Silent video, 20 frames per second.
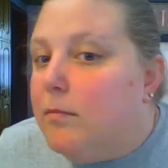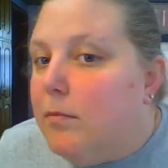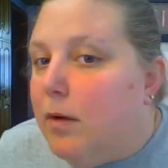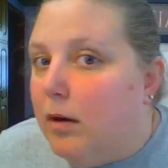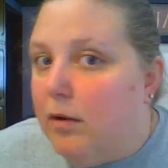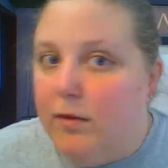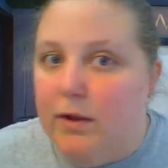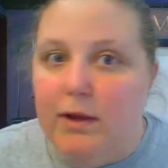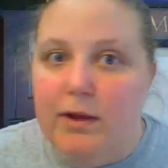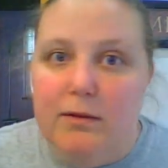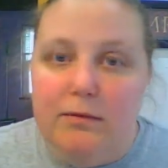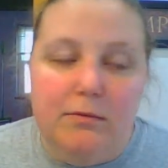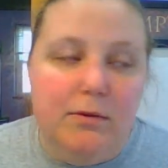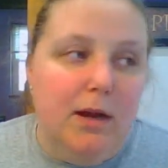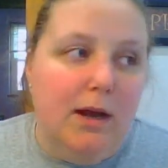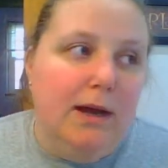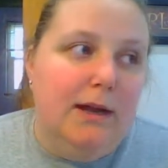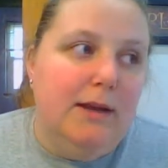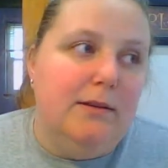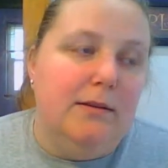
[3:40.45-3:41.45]
Are they
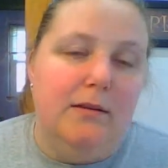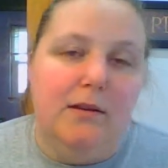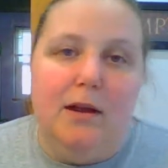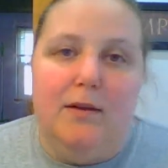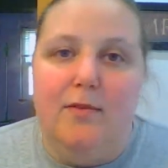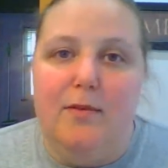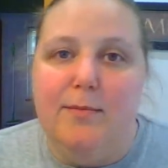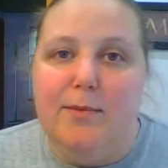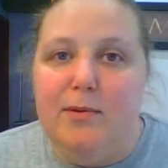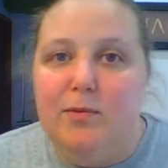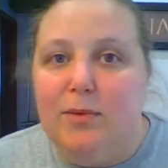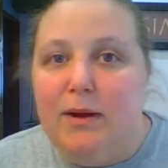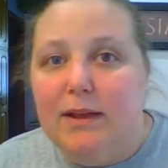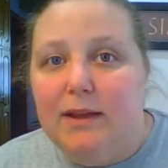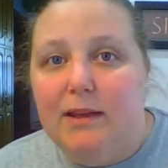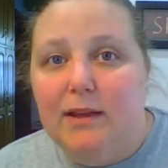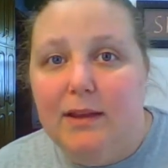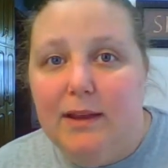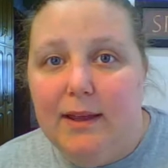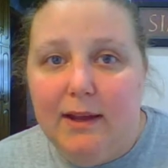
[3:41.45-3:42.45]
not government
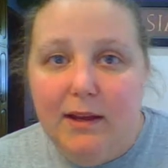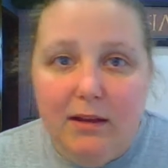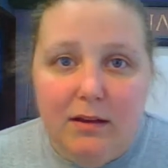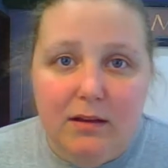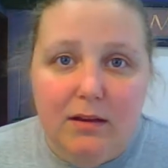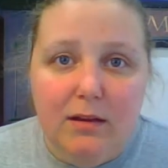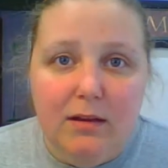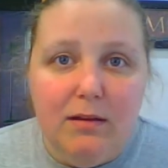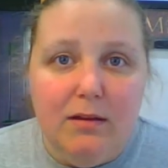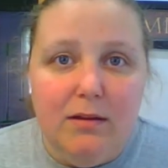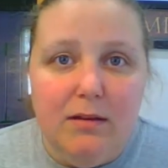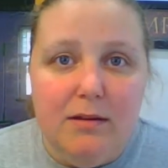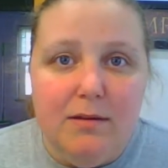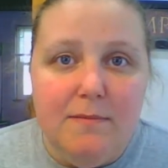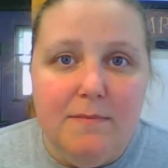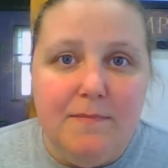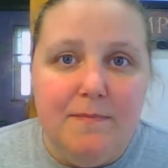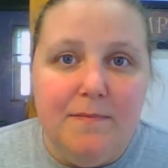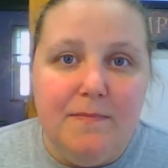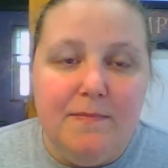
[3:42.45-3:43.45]
regulated?
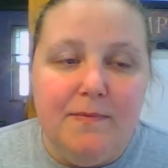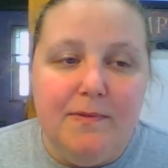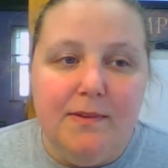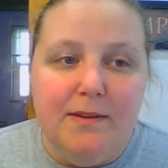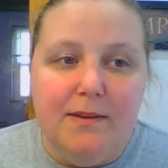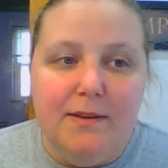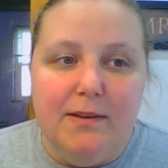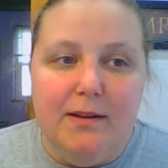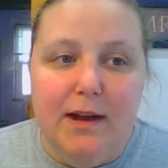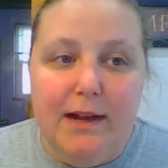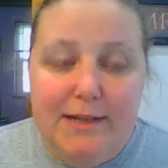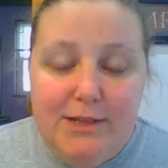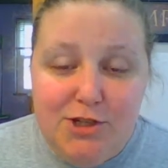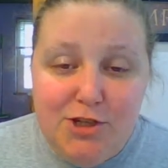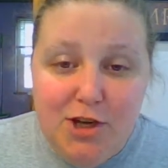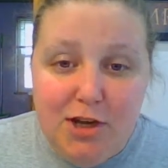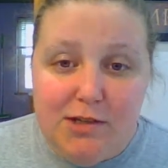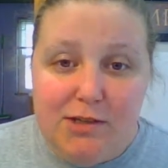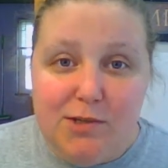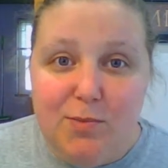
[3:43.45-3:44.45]
I
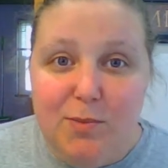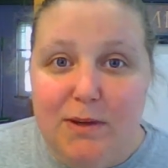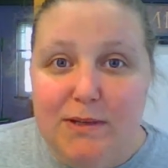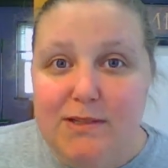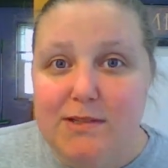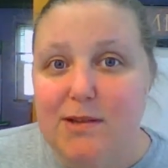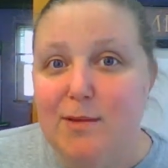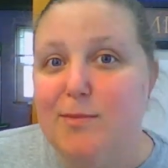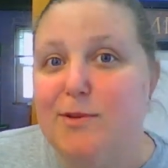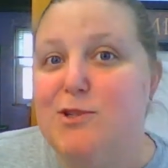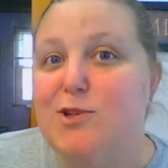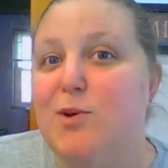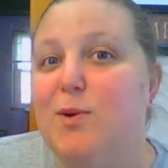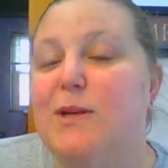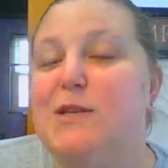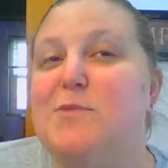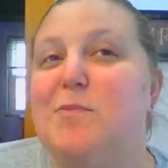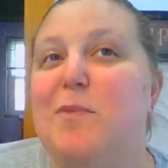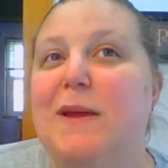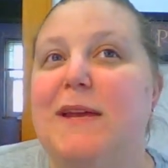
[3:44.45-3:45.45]
just want someone to
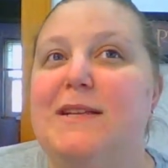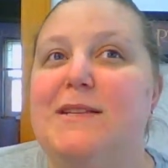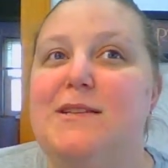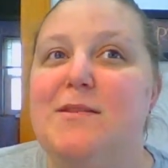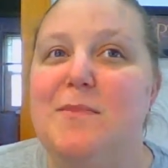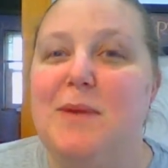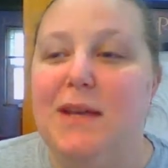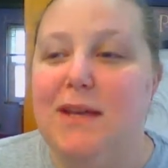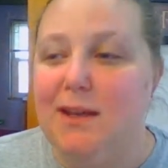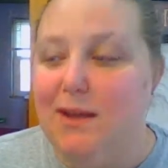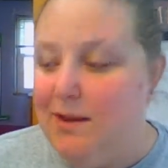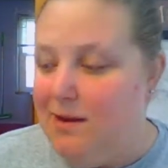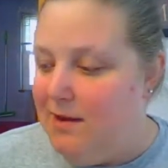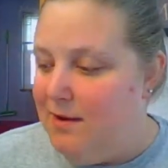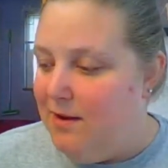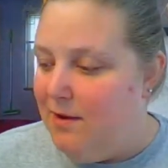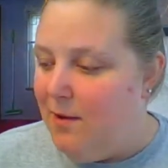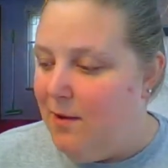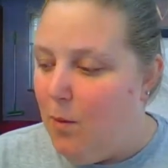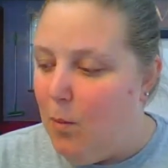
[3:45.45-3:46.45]
explain to me
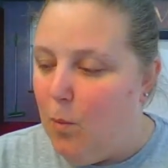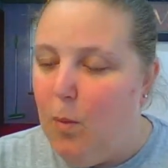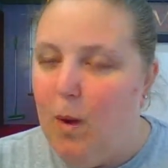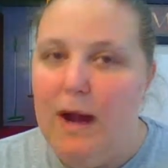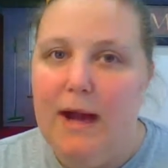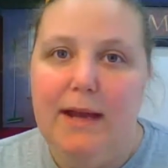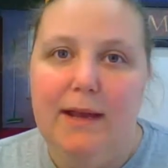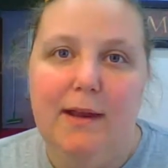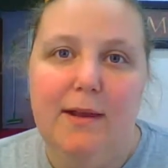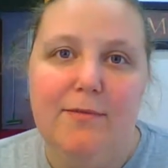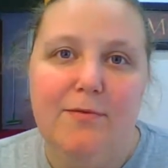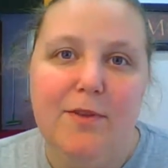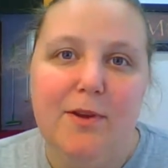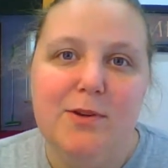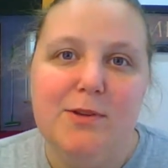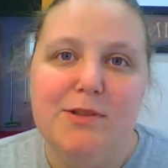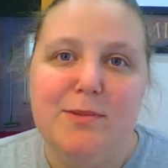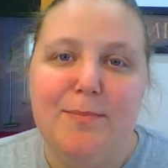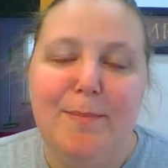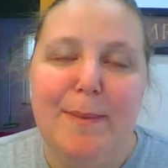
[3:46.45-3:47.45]
why, if
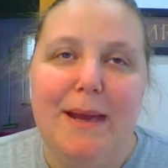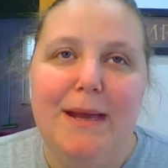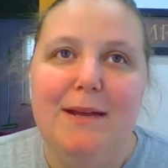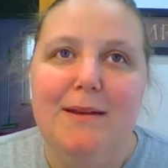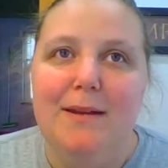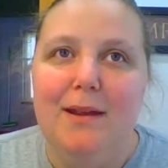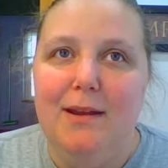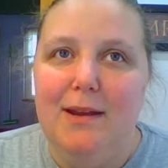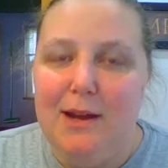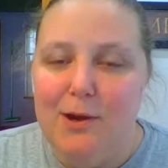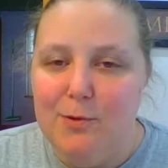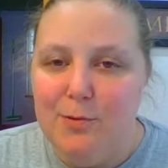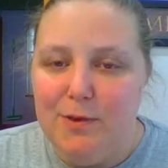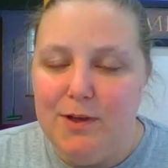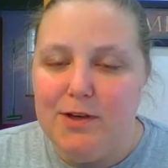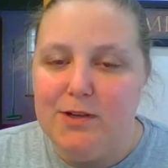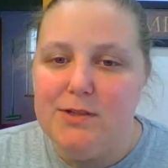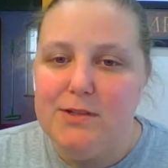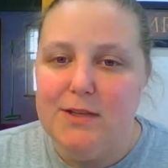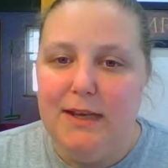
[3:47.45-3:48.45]
there's a mandate out
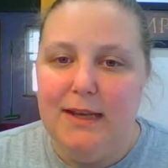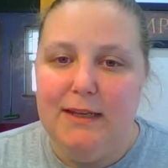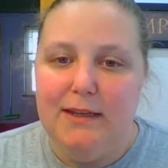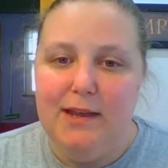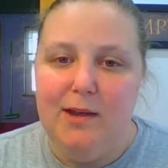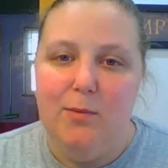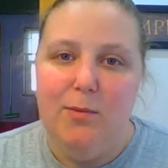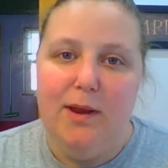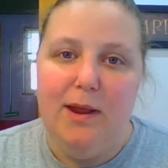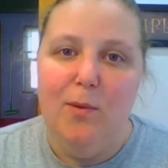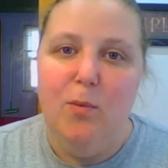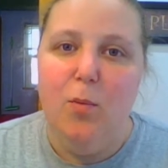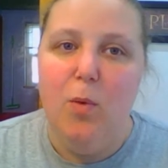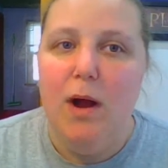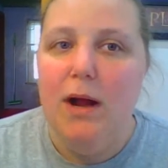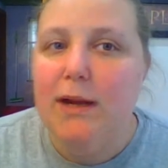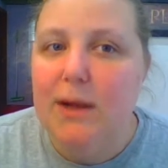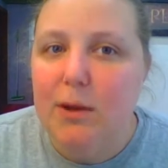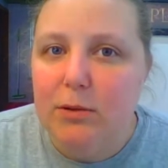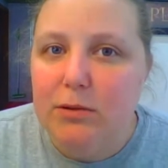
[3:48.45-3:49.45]
there saying that when I
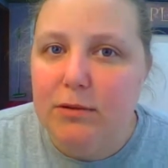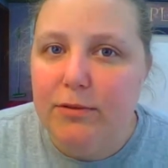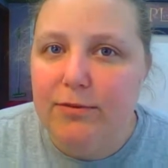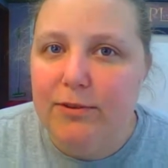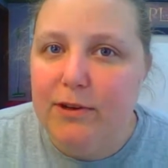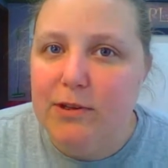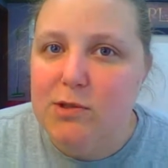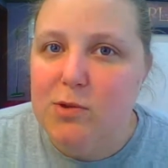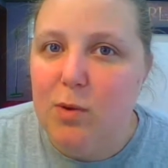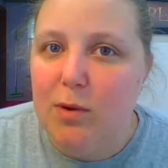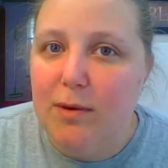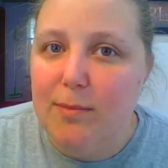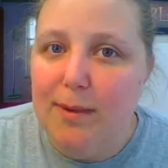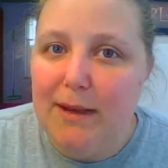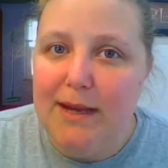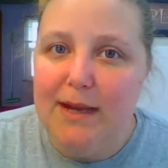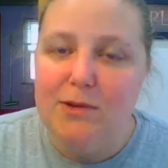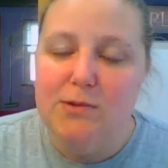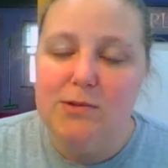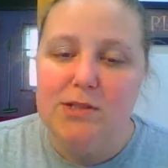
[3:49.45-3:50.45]
walk out the front door of
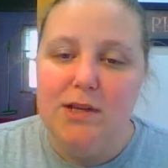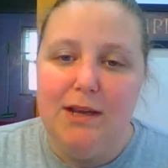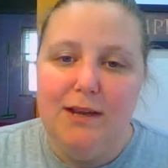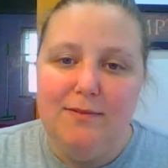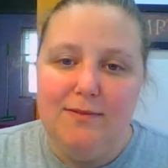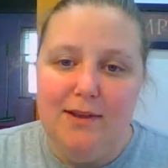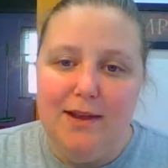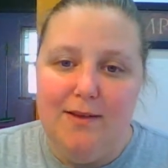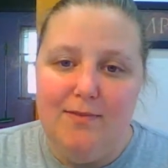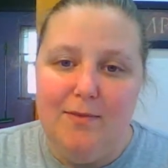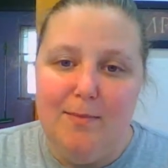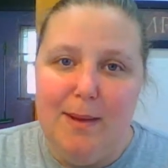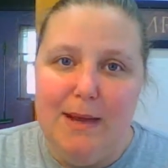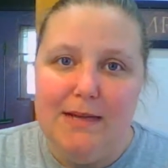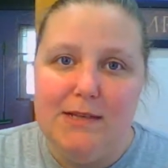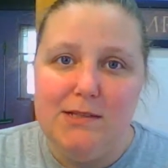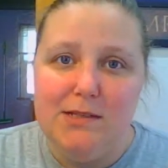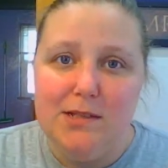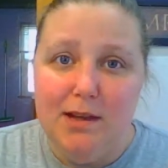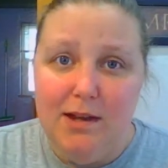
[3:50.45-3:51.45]
my house I have to have a
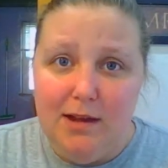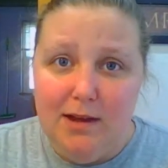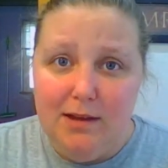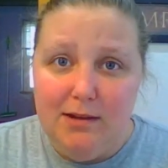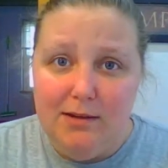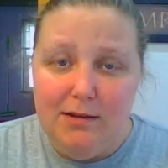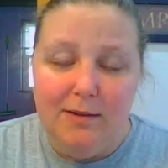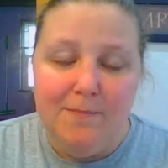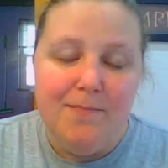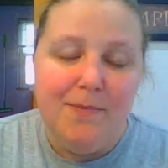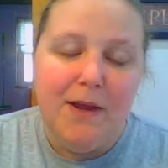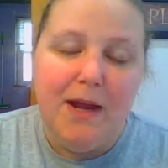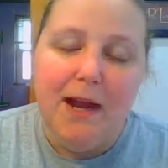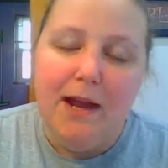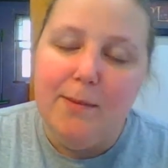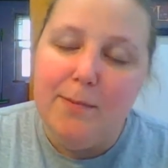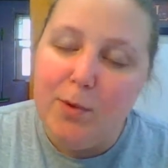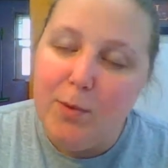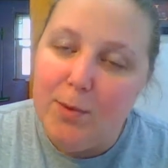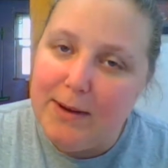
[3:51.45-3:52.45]
mask on.
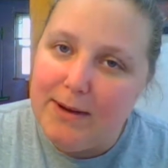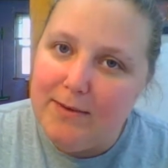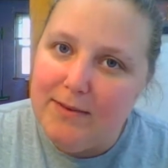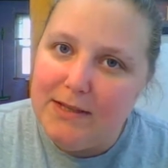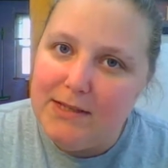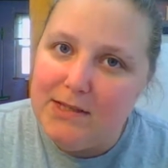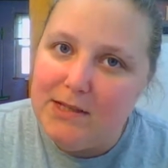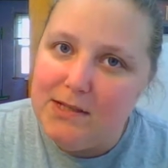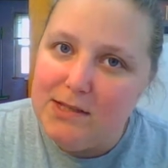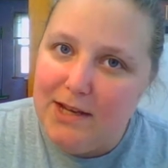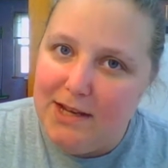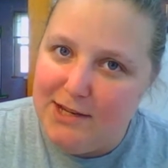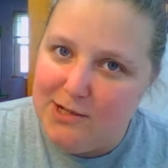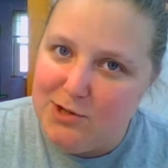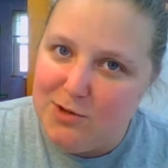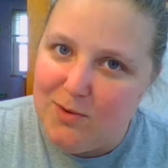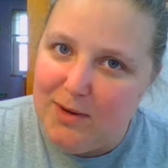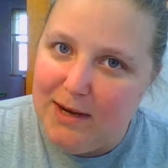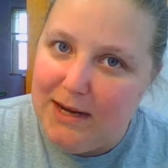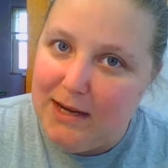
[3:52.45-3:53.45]
I'm aware that's
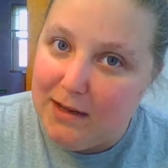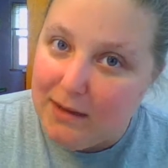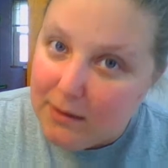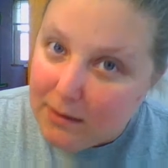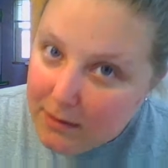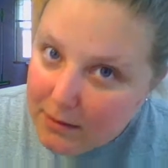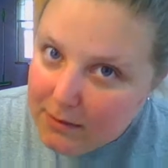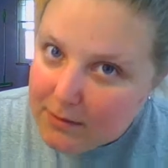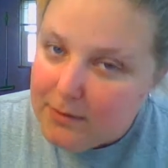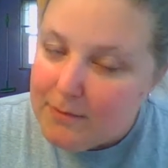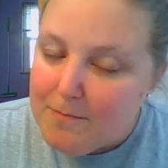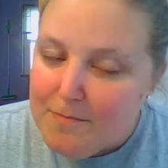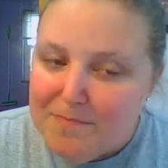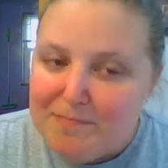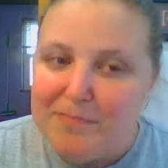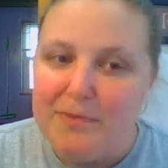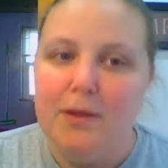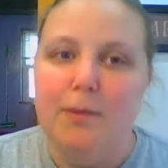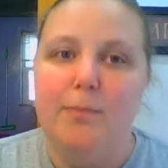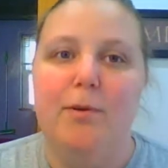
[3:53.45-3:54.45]
exaggerated,
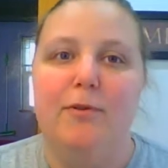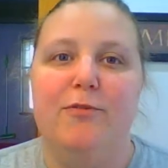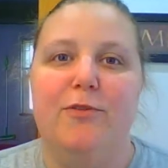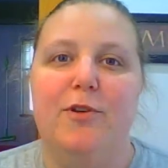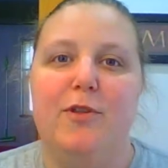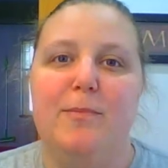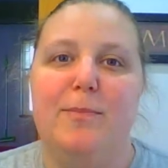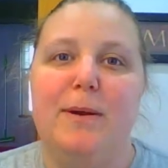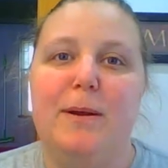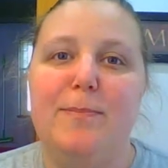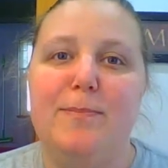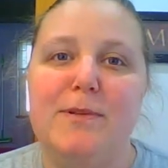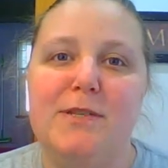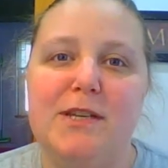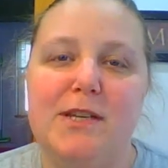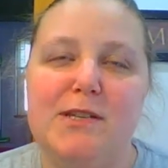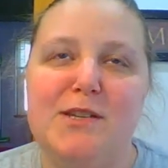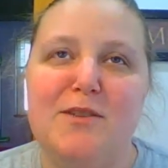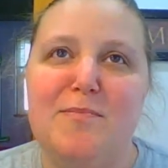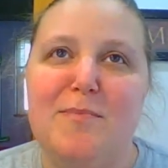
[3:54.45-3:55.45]
but for the
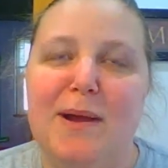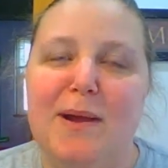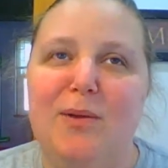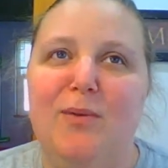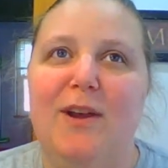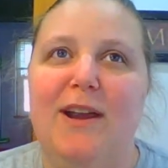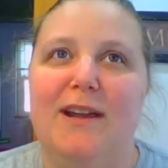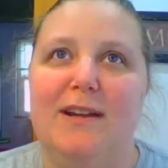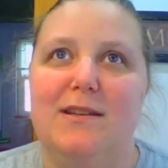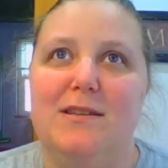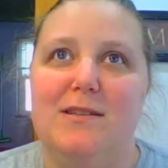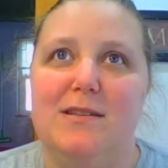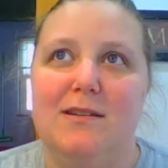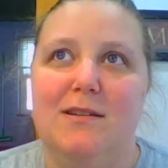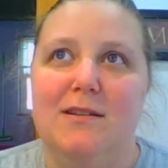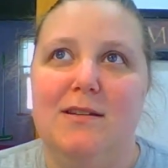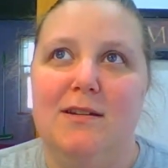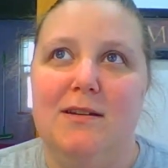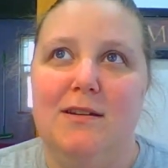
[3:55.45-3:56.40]
purposes of my rant,